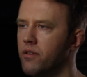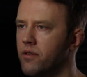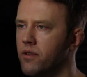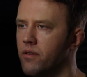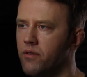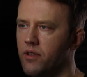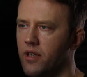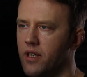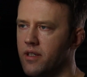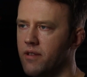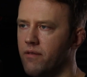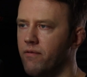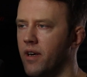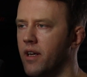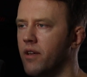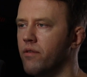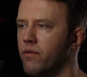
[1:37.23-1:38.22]
also adjust the
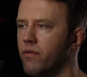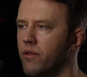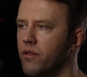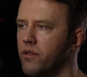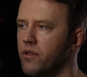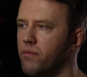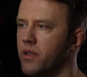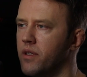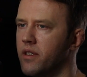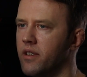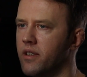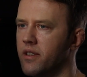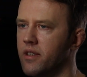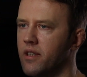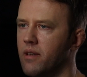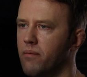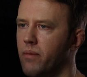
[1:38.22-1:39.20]
value of those
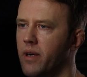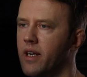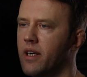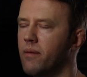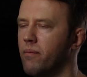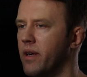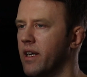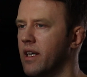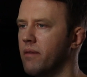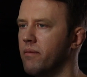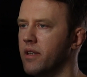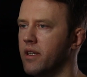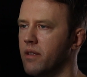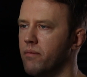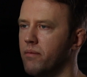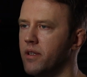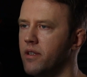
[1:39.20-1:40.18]
buildings in the back, make them a
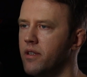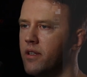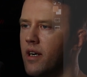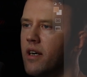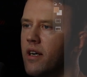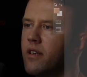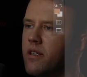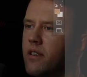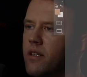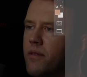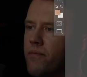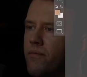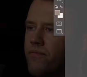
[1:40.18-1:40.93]
little bit darker.